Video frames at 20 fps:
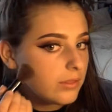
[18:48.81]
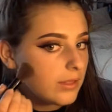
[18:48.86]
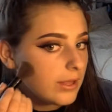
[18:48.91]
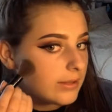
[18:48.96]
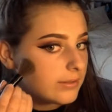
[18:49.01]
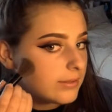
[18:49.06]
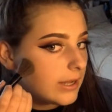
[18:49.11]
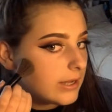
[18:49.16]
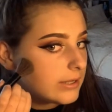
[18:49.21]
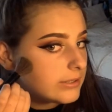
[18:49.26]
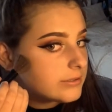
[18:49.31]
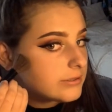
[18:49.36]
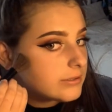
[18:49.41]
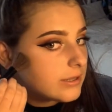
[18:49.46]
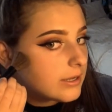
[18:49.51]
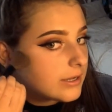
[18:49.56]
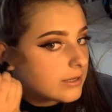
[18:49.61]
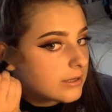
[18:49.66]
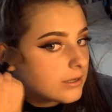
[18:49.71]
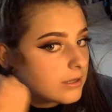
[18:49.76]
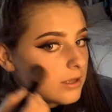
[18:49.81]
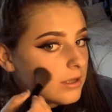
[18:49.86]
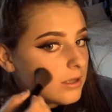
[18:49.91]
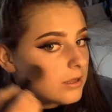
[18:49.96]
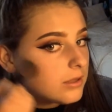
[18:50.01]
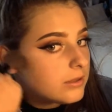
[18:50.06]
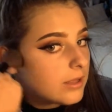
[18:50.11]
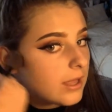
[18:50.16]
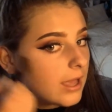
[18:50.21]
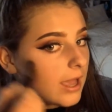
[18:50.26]
Like that's like
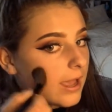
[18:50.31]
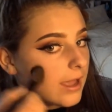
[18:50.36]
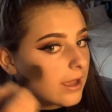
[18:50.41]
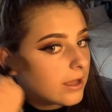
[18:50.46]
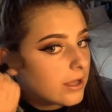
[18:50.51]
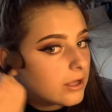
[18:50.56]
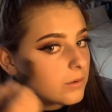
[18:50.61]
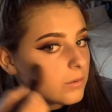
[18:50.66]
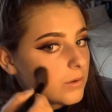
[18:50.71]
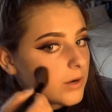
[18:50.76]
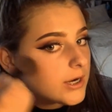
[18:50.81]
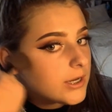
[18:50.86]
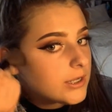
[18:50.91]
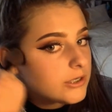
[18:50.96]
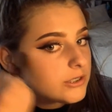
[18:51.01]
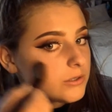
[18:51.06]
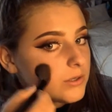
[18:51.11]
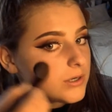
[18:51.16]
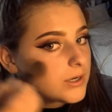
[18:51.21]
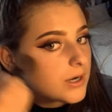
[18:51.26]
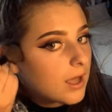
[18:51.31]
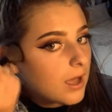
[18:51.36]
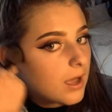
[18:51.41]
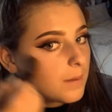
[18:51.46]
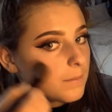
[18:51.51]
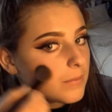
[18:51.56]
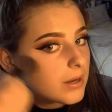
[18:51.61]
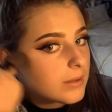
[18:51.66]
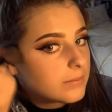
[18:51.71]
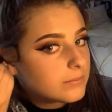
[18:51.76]
the angle we're going to do it
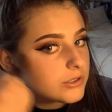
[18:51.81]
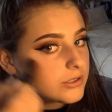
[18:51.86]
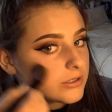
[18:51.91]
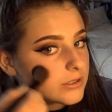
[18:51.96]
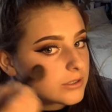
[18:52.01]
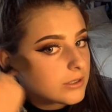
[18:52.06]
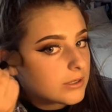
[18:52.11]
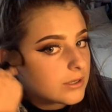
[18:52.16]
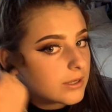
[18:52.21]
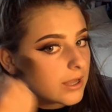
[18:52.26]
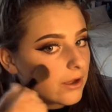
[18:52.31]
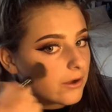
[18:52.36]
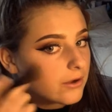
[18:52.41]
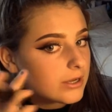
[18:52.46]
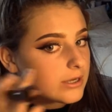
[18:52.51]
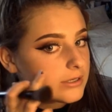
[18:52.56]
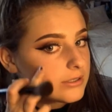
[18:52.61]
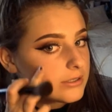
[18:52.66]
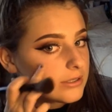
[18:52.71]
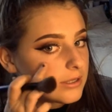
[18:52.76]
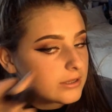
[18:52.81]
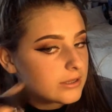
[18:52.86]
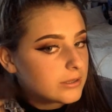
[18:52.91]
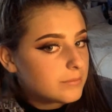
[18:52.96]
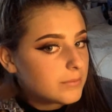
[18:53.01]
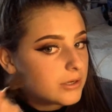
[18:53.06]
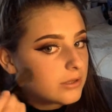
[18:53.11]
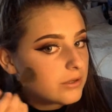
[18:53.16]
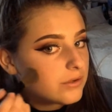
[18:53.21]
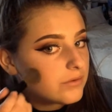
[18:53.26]
at, but I'm just going to carry it to like the
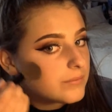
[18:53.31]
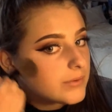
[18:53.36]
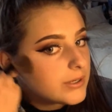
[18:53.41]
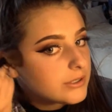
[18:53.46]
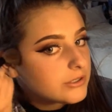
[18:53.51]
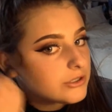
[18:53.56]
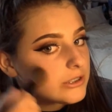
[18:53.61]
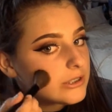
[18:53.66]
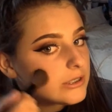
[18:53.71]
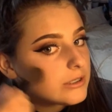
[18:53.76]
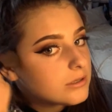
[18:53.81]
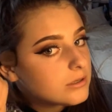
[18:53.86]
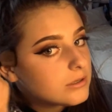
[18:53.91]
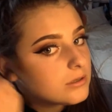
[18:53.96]
middle of my cheek.